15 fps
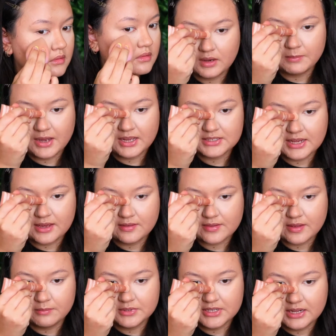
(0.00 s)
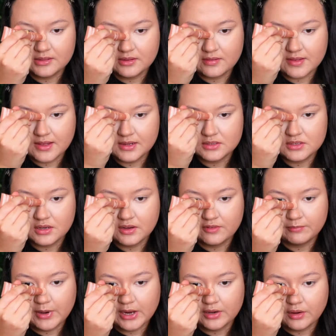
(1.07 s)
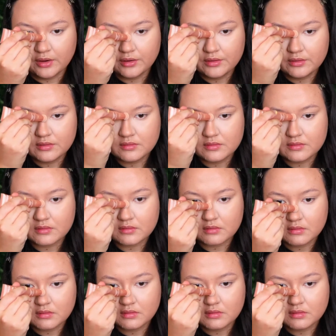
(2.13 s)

I might take some down the center of my nose.